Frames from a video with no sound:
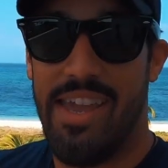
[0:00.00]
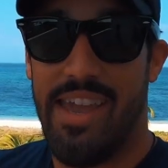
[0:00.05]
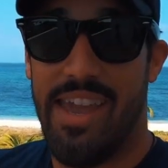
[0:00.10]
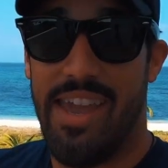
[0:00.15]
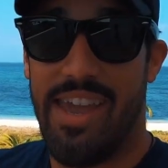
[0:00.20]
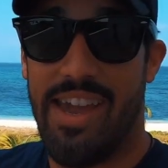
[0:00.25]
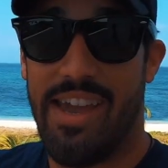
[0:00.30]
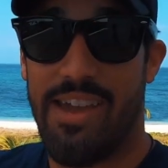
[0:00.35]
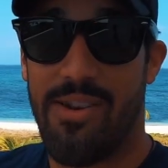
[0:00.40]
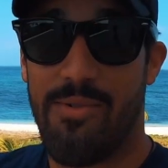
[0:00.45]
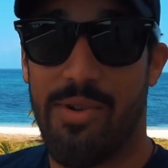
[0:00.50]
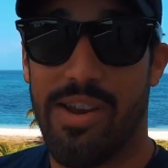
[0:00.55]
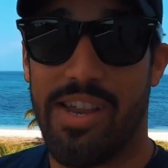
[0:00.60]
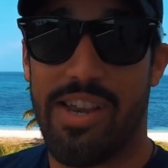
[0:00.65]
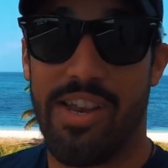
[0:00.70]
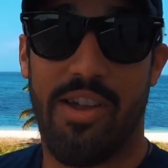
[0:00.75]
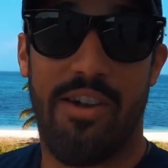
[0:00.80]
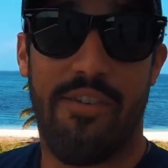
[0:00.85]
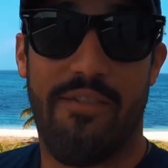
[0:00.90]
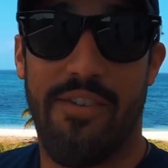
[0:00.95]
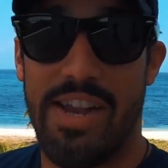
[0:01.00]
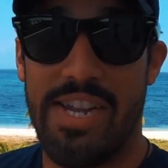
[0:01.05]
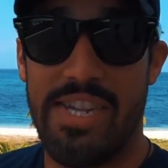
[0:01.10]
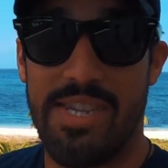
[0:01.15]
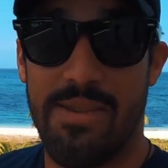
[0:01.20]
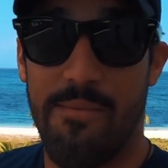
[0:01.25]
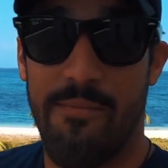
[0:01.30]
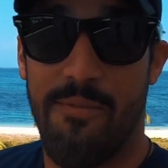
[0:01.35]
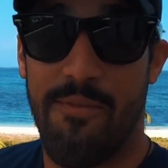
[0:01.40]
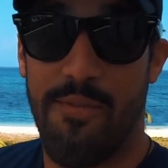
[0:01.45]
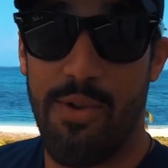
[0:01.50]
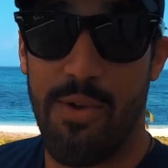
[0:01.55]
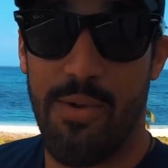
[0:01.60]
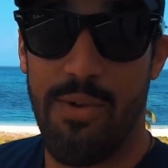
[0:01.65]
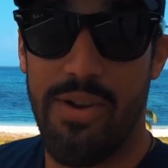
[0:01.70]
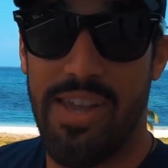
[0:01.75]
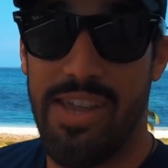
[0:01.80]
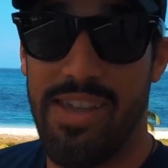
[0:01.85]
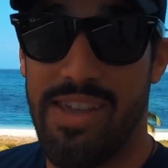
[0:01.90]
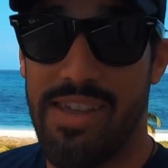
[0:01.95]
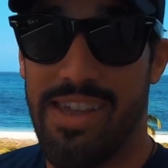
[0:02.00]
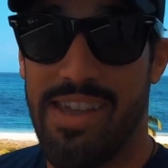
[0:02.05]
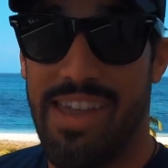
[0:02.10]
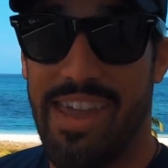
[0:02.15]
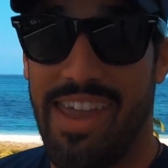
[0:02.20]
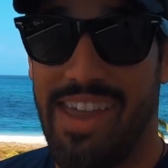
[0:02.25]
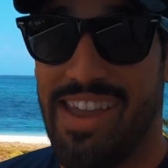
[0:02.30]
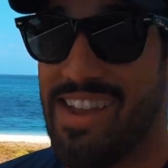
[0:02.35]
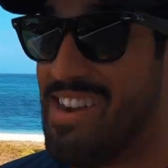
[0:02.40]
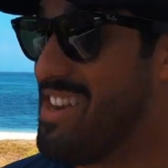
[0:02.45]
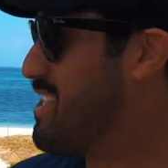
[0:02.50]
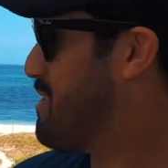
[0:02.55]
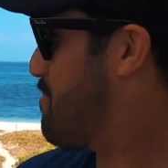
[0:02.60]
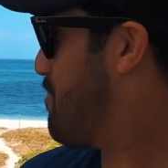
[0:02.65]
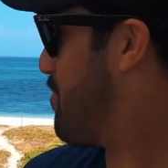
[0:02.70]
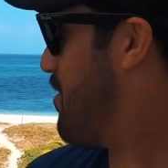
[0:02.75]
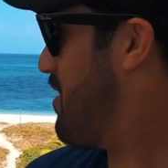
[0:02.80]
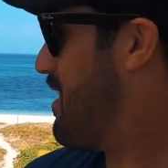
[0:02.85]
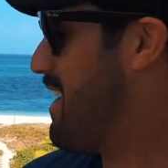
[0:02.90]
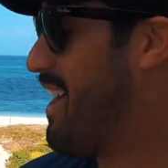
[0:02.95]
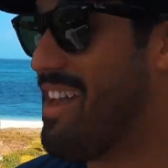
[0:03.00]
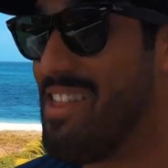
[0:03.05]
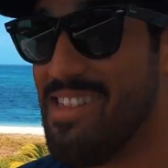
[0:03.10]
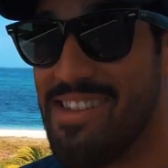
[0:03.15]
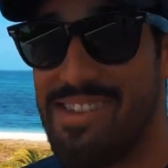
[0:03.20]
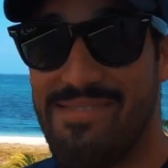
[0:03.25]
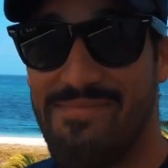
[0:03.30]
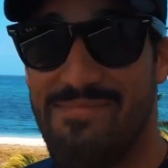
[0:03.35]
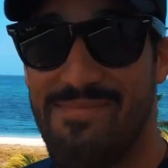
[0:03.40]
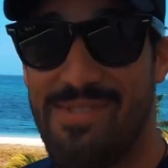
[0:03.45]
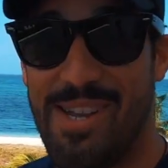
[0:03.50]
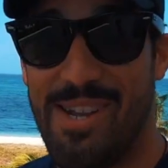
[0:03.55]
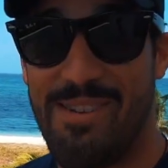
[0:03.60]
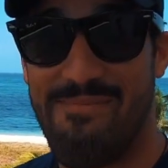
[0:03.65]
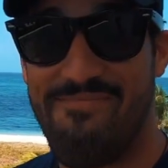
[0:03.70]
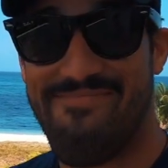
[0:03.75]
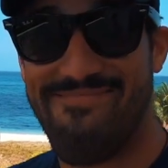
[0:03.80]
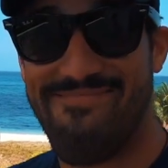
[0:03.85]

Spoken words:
And we're gonna go find some food and explore the island. So.